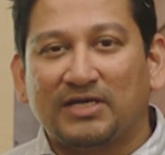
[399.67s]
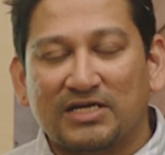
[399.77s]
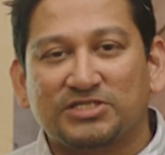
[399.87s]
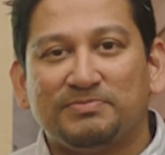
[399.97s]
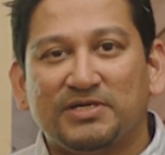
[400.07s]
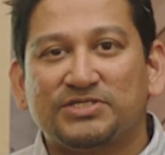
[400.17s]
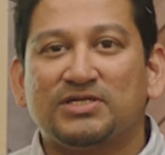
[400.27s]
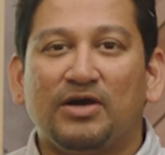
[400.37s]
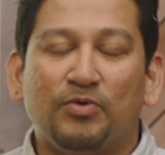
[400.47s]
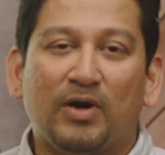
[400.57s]
customers
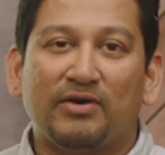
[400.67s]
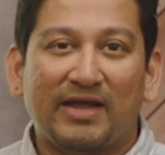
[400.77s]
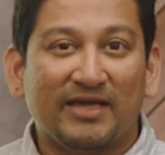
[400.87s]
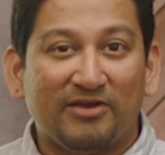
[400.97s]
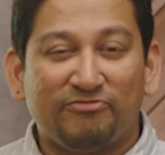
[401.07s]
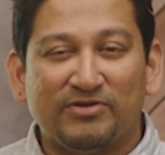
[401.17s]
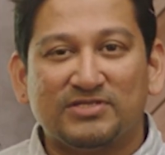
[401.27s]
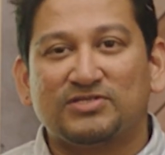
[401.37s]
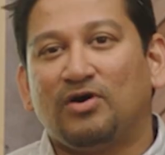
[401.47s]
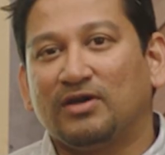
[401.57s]
who are running
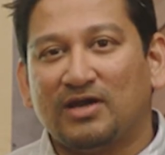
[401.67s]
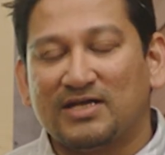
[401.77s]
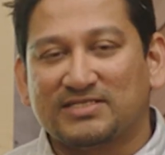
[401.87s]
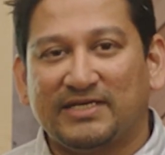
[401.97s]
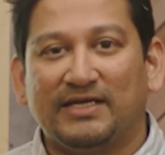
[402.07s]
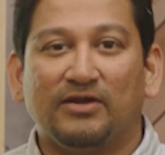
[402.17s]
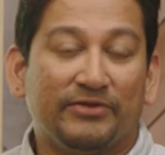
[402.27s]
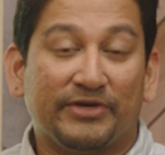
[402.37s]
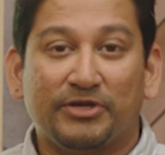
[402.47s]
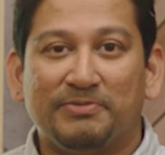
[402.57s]
inference on large scale on
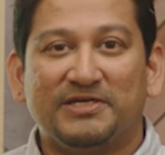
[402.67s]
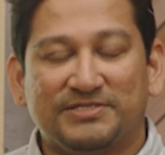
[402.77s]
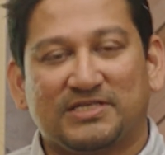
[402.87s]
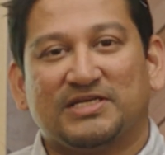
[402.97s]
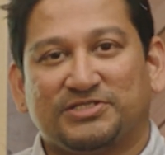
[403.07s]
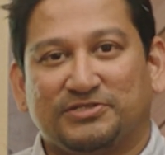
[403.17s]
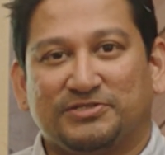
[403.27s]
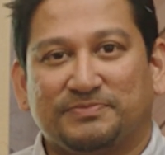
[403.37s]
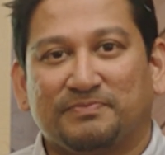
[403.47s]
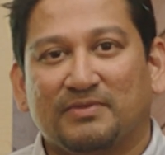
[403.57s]
their Kubernetes clusters.